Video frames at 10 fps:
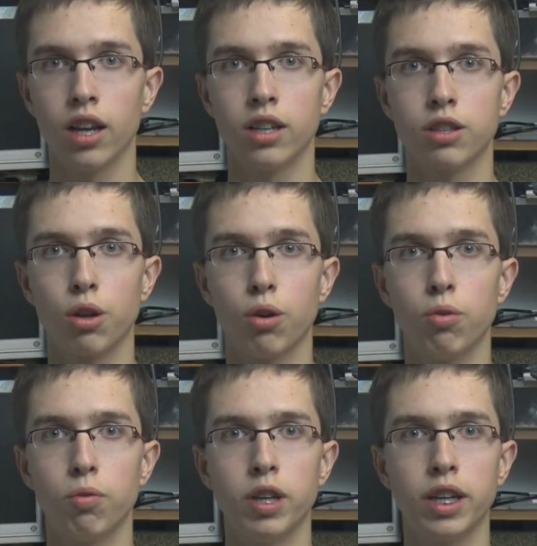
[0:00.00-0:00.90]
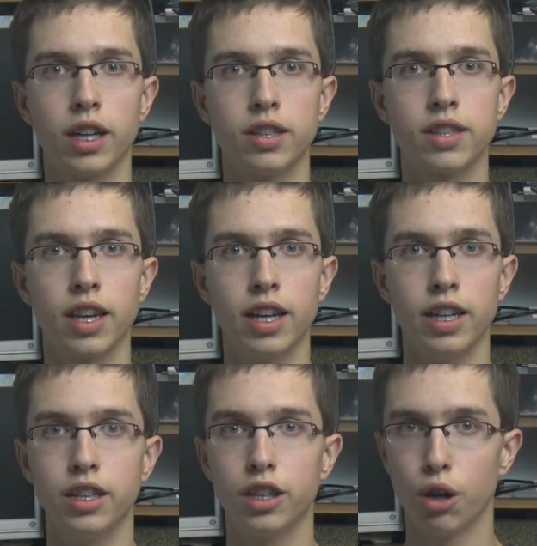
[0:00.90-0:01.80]
so we can say
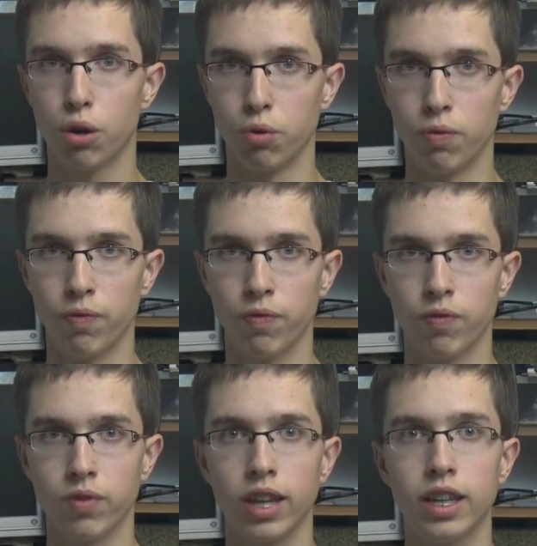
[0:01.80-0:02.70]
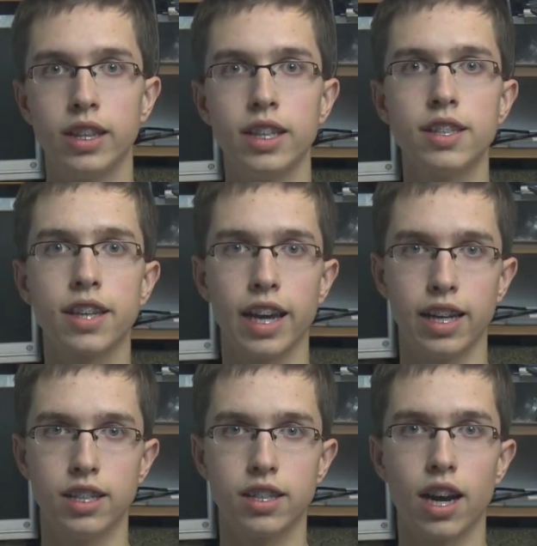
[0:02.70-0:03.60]
in a row. In this
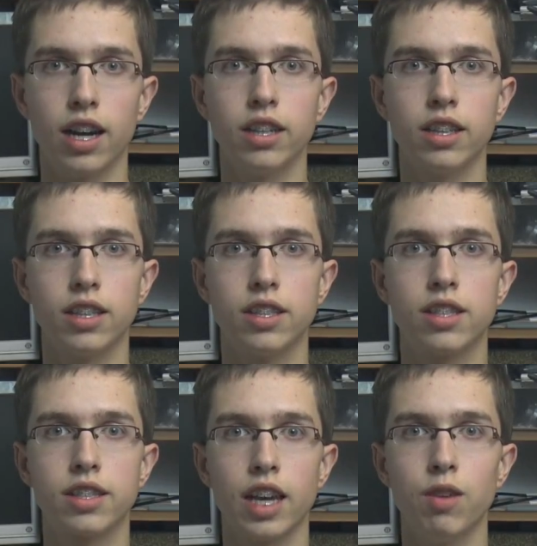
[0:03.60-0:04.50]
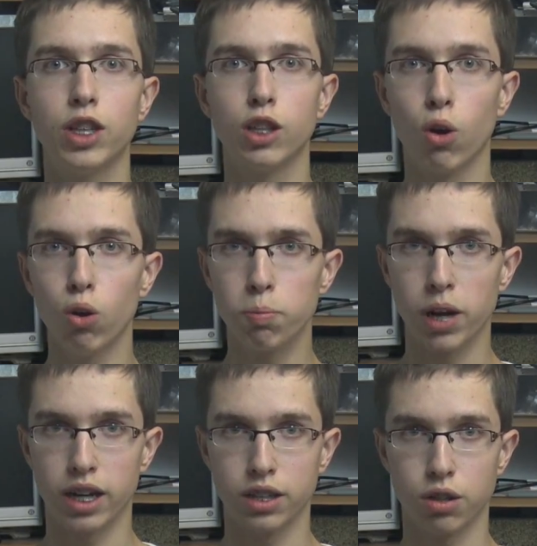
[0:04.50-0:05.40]
case, current is the same in all
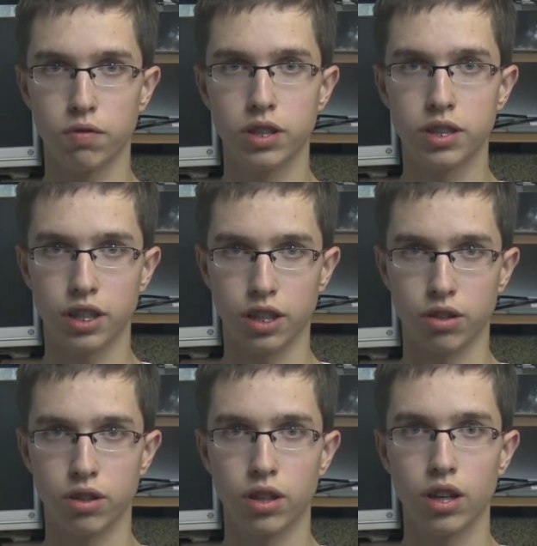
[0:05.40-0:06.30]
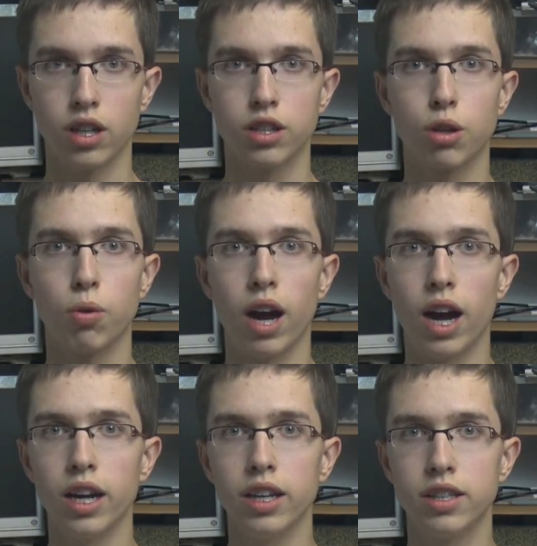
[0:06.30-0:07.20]
parts of the circuit. So
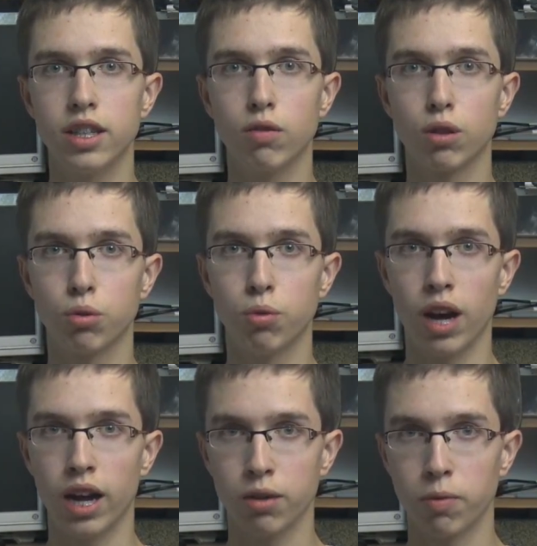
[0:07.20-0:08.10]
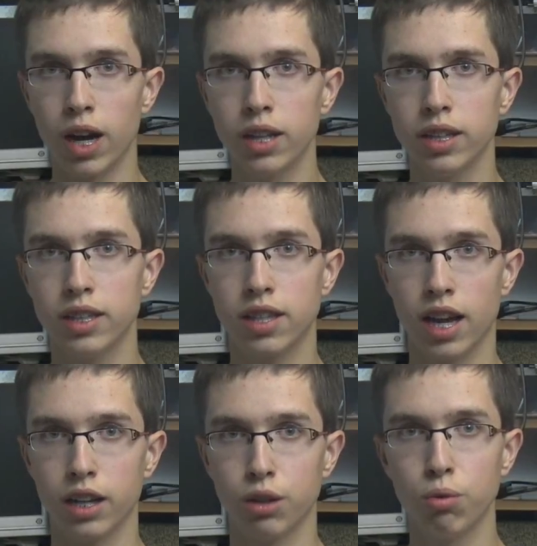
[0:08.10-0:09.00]
I is equal to I1, is
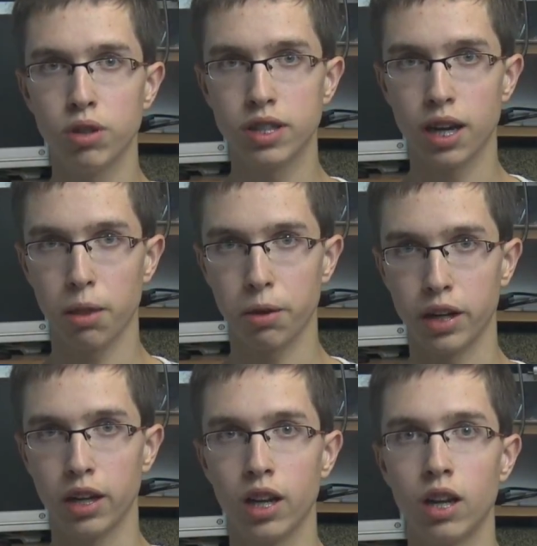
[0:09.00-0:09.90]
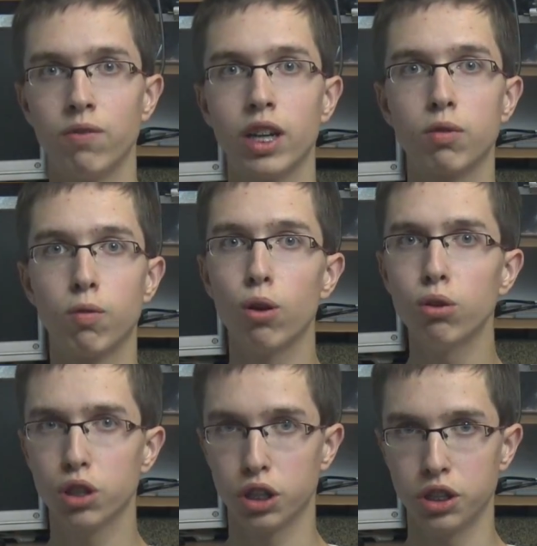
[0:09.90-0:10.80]
I2, is I3, but
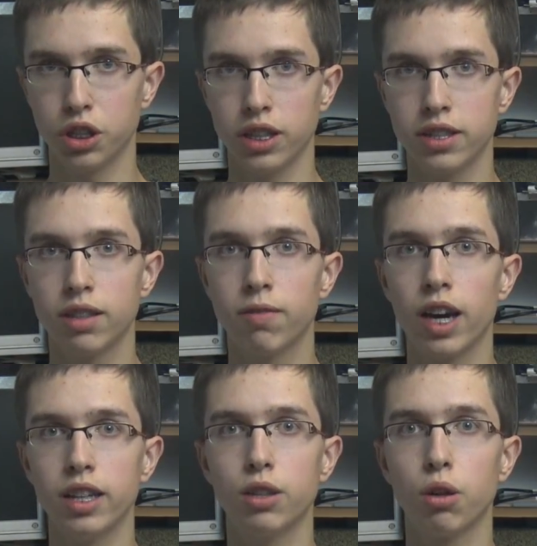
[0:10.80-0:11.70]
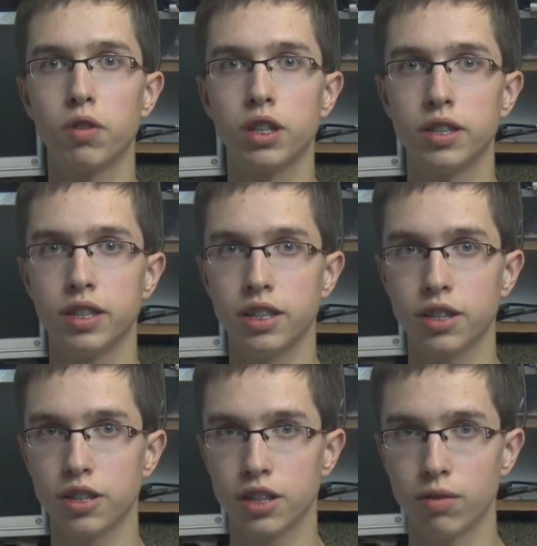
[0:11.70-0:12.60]
voltage is divided over
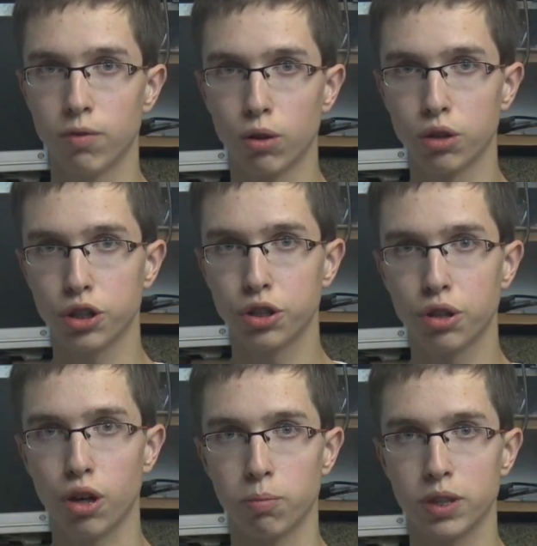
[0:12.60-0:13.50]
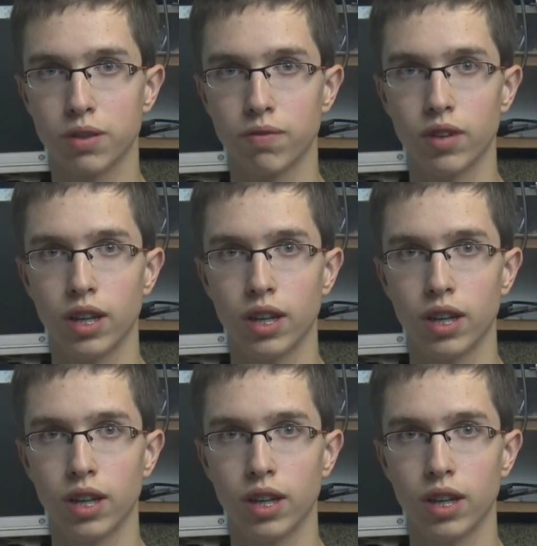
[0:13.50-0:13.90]
resistors in voltage drops.